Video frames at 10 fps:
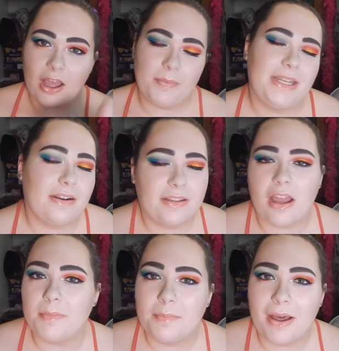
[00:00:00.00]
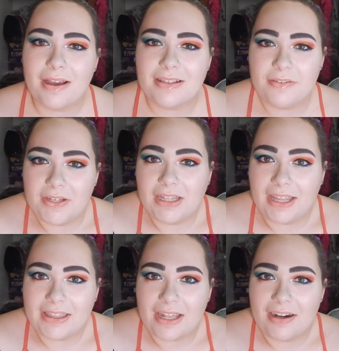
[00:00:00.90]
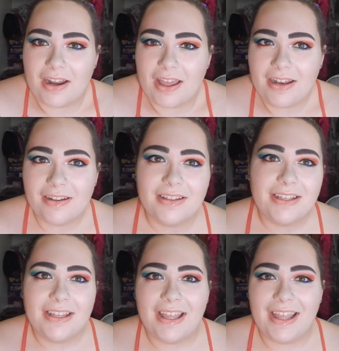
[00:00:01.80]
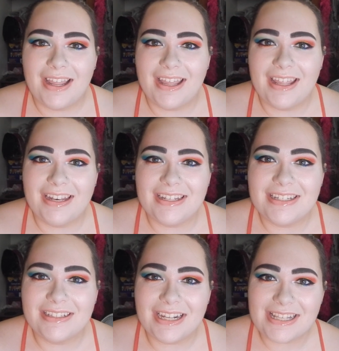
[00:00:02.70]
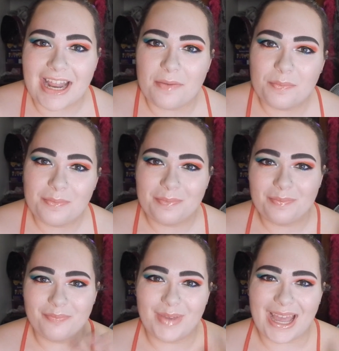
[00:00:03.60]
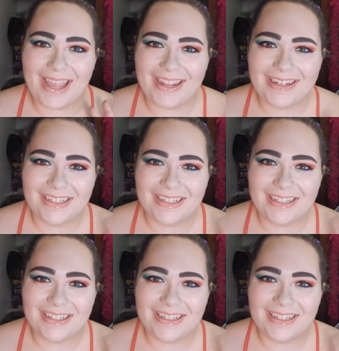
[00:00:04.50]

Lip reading: comment down in the comment box if you'd like that or not. And until next time, bye.